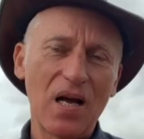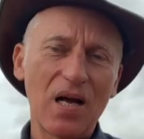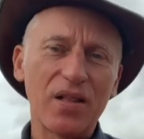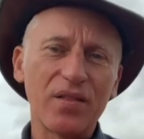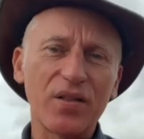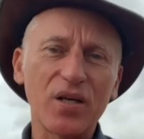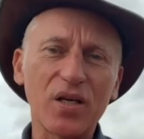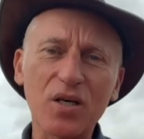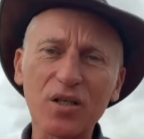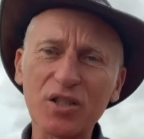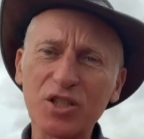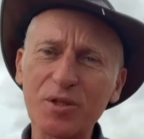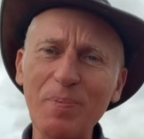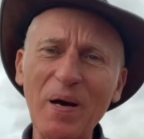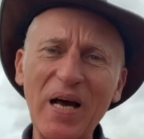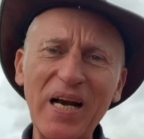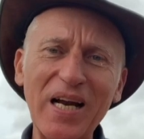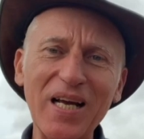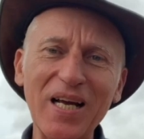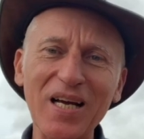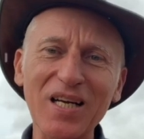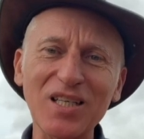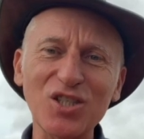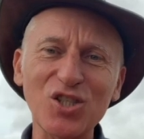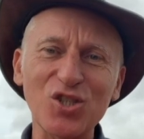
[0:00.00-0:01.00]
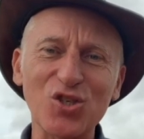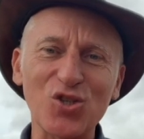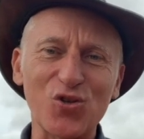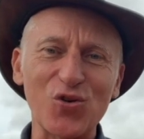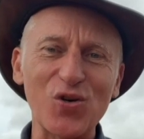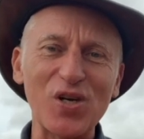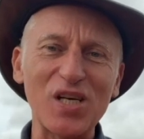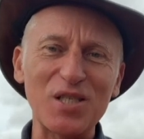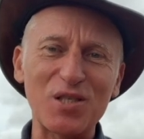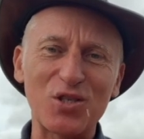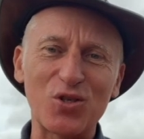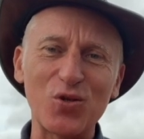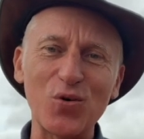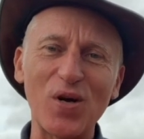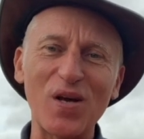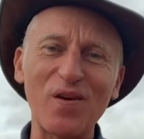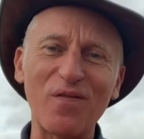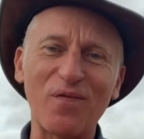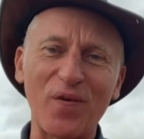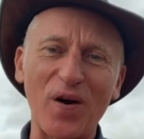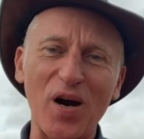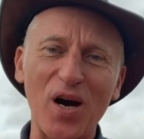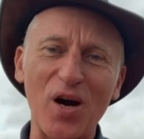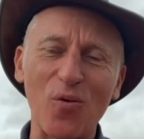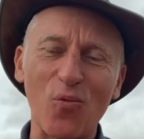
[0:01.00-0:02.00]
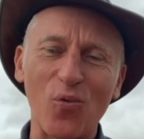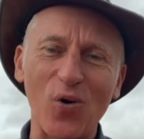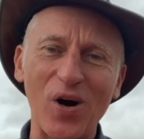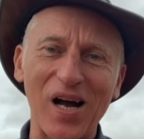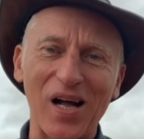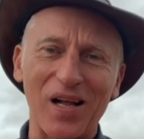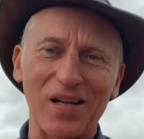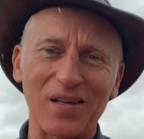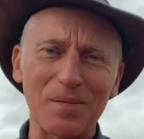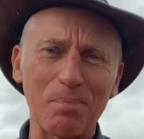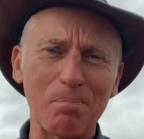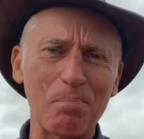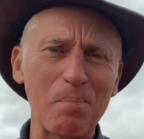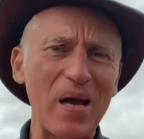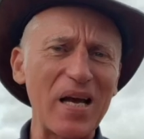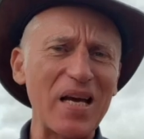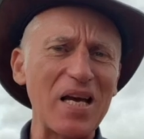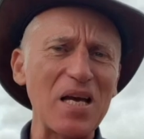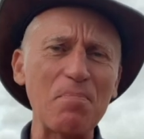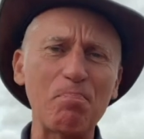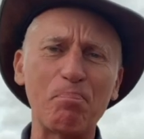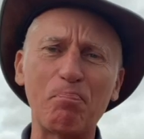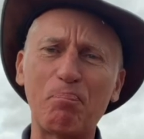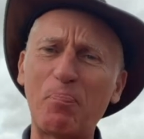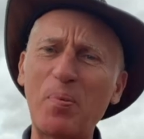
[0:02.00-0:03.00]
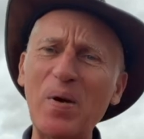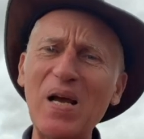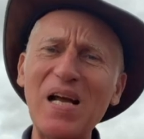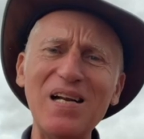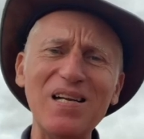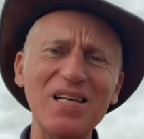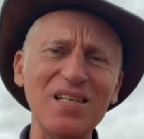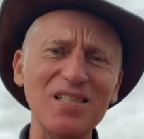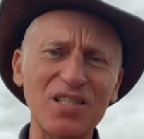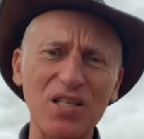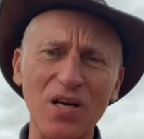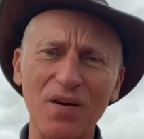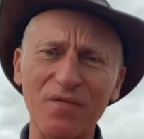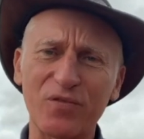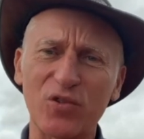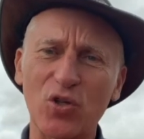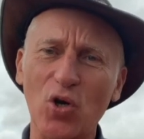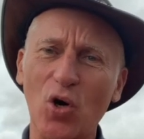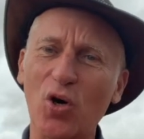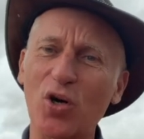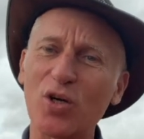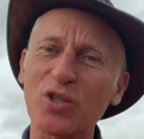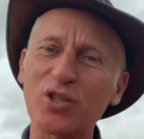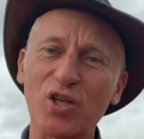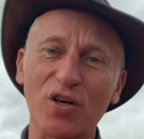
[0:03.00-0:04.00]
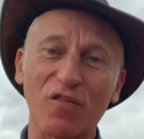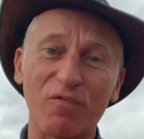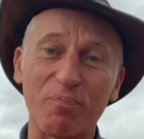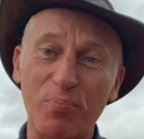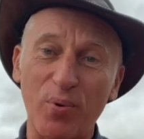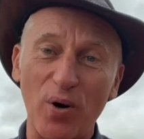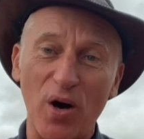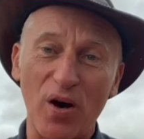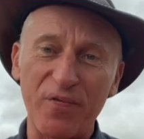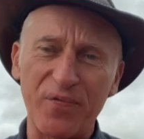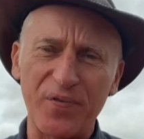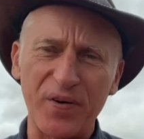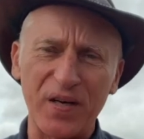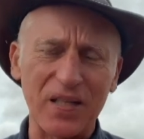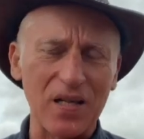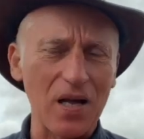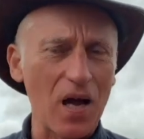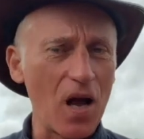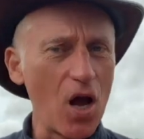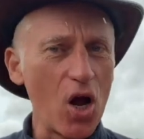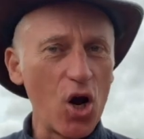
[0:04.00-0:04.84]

The cosmetic industry is doing very well, making billions of dollars of profit.